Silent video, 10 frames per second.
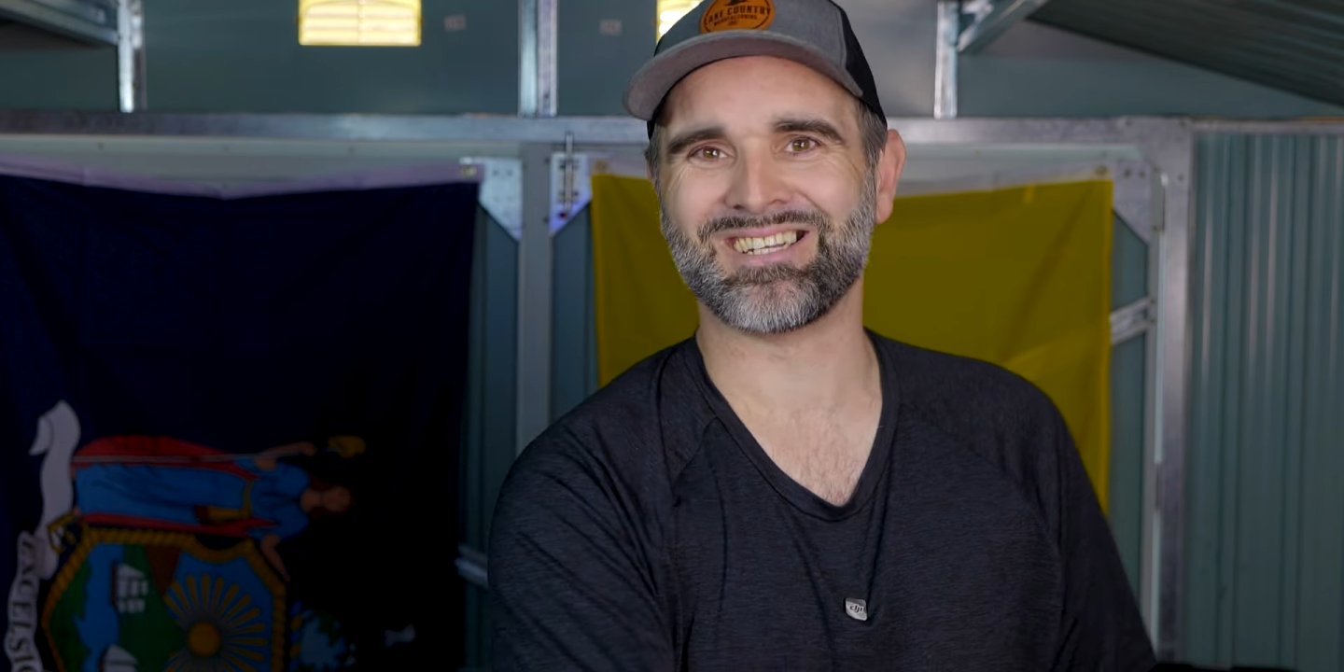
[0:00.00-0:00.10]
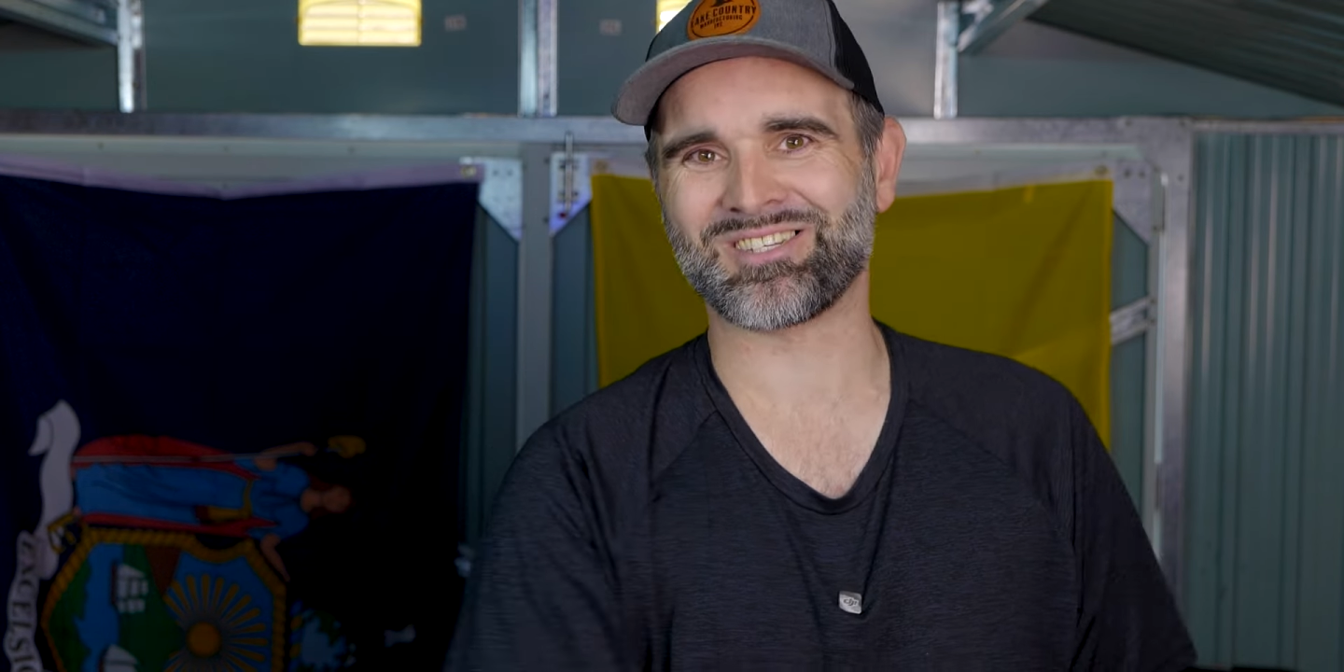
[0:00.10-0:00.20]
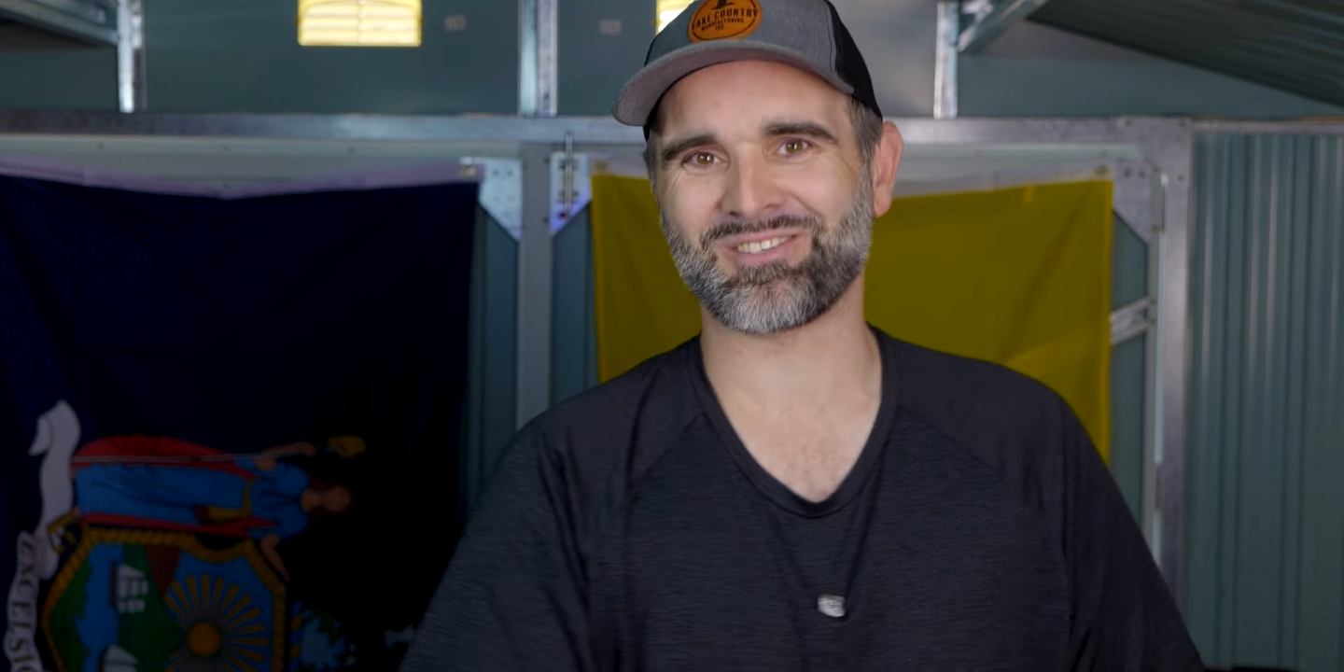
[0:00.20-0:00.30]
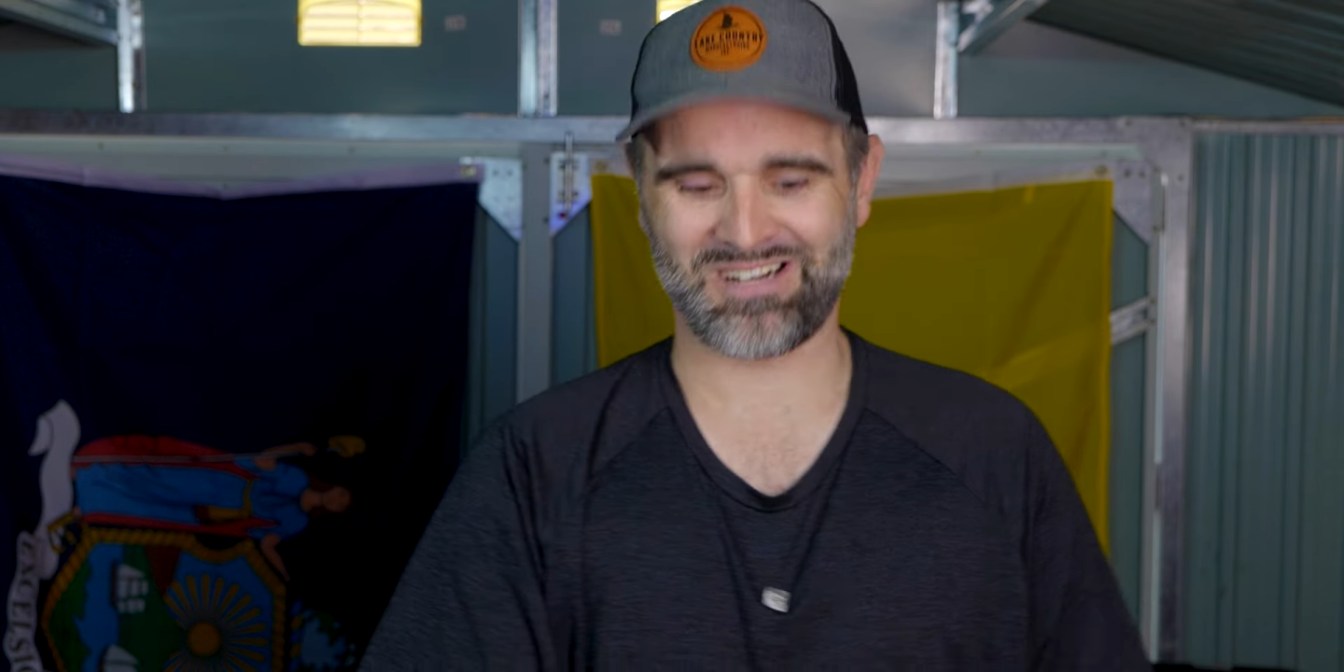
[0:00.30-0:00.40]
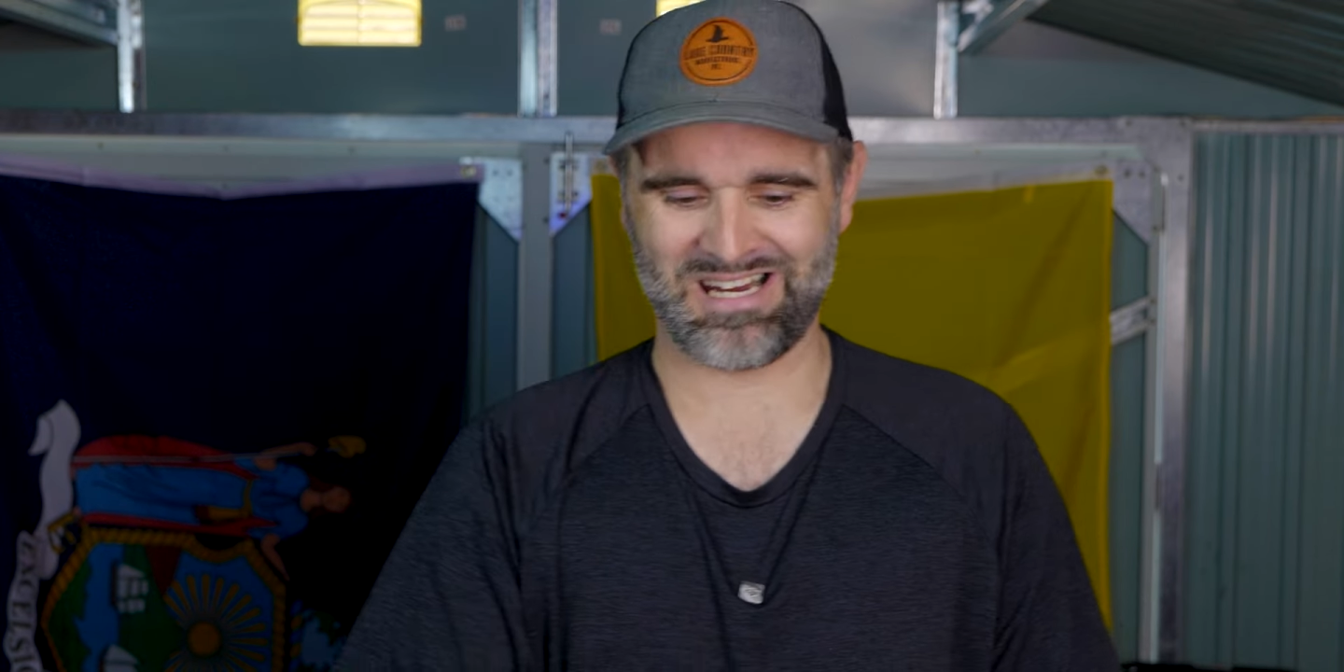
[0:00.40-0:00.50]

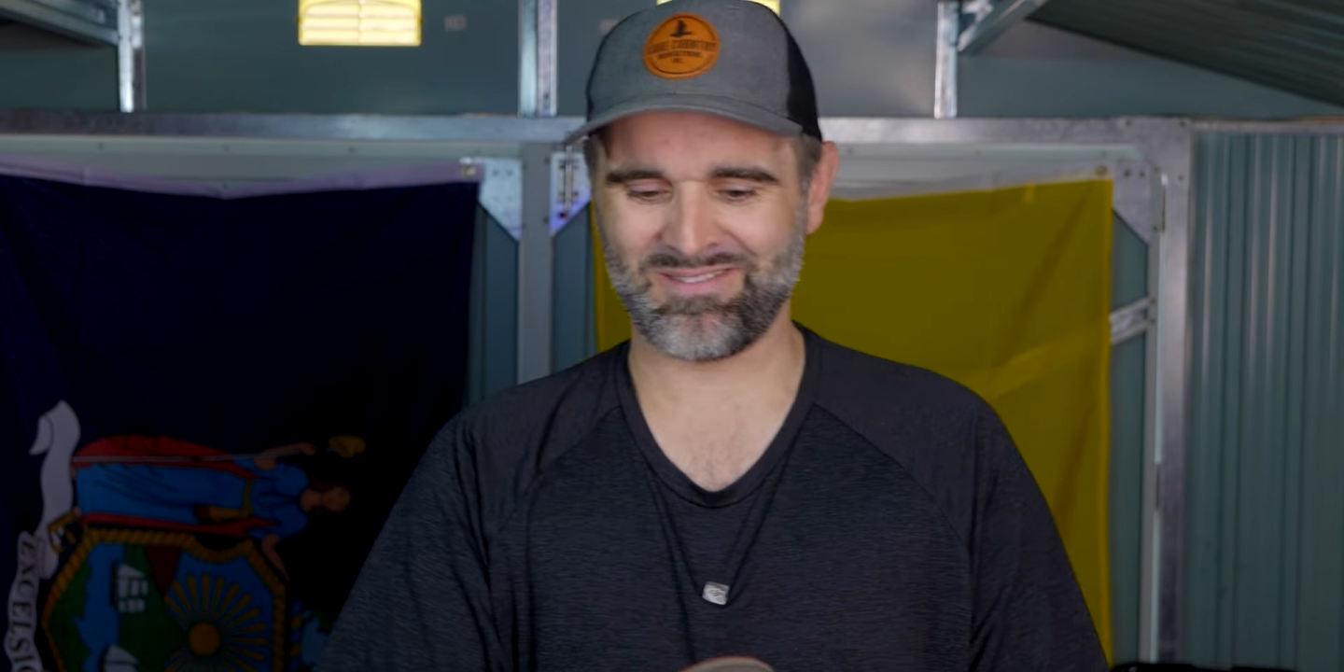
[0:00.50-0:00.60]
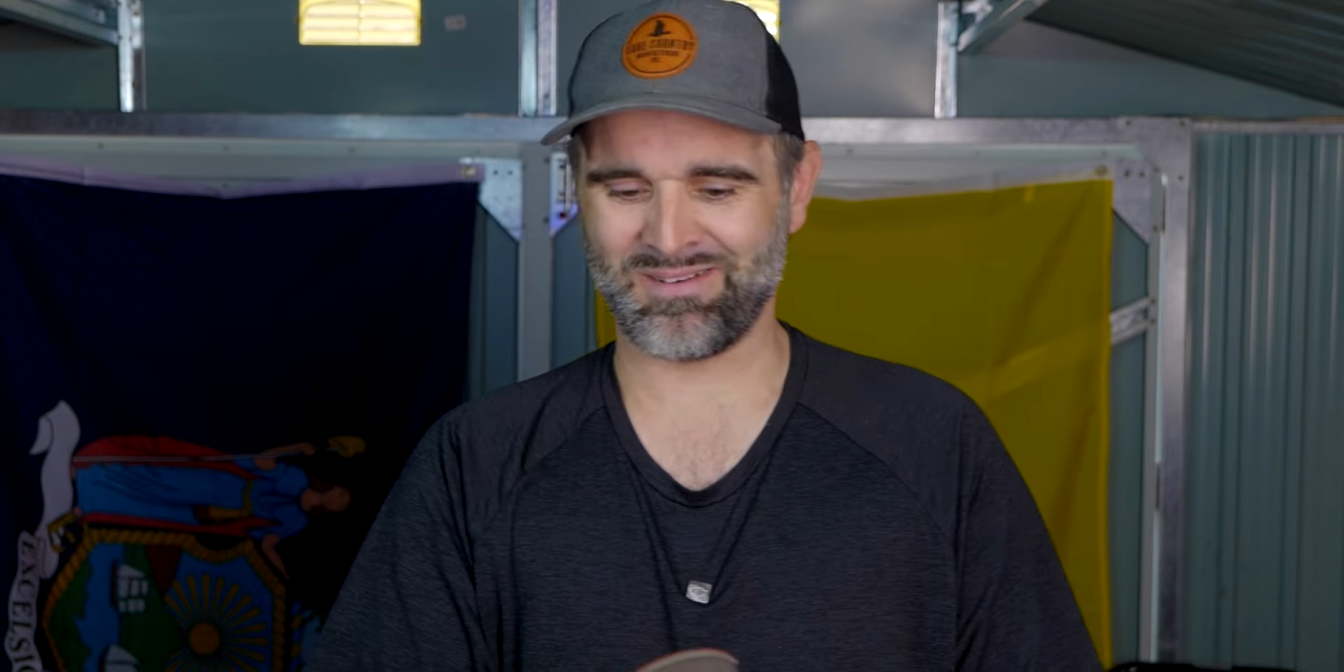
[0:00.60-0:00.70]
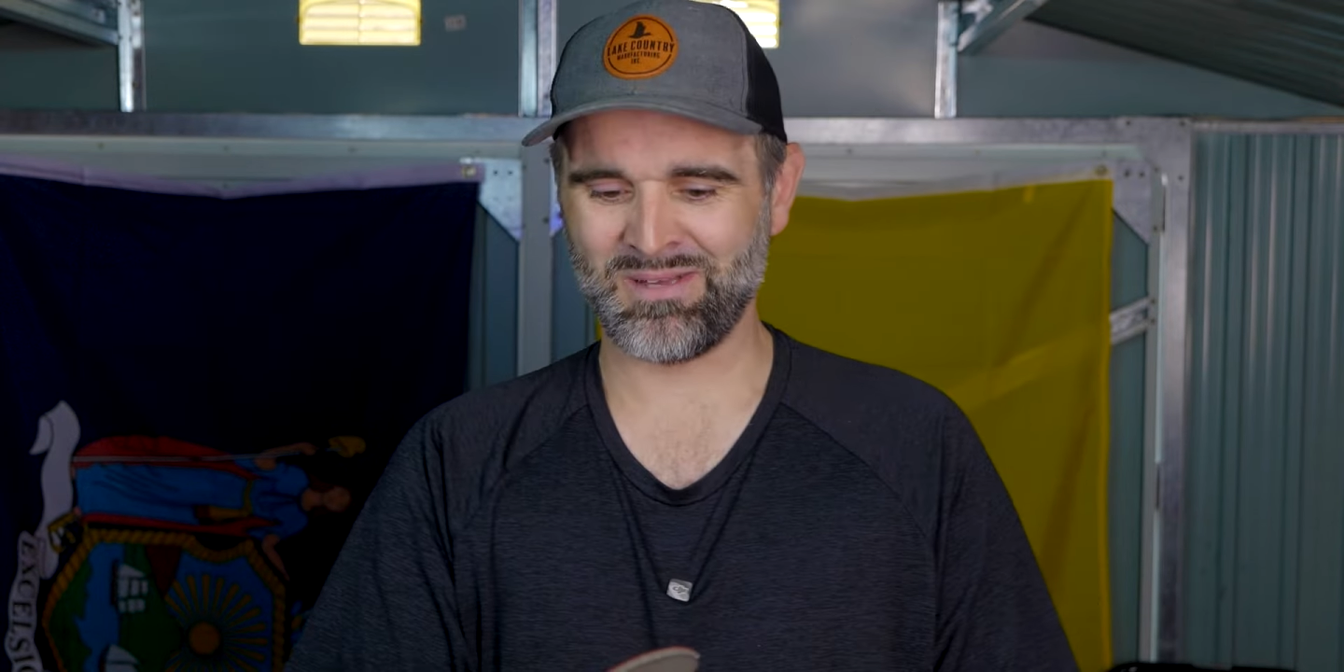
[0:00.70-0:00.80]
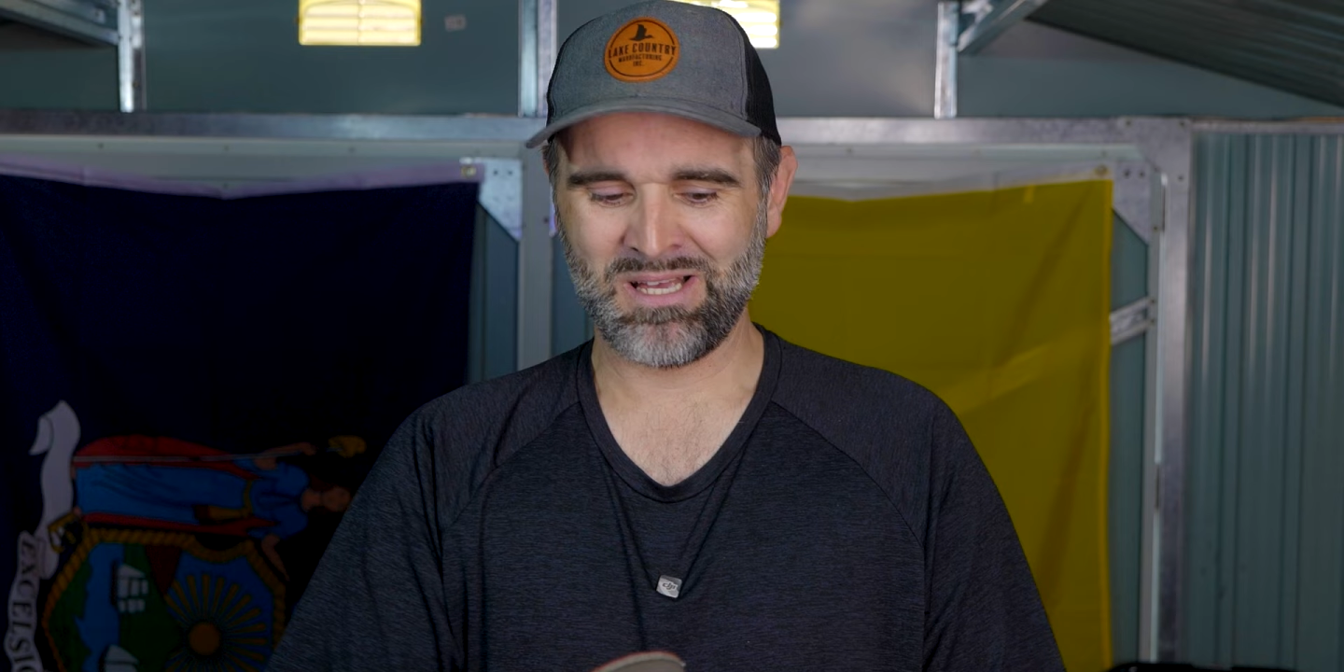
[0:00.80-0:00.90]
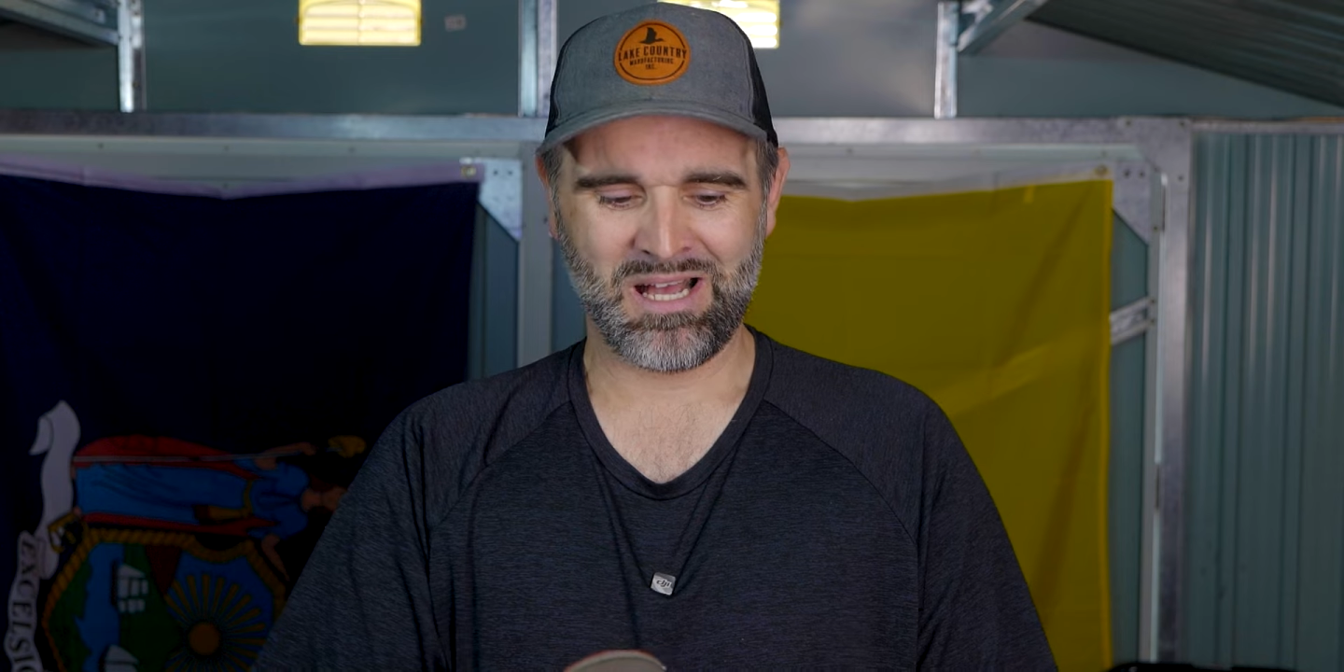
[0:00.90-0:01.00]
describe them.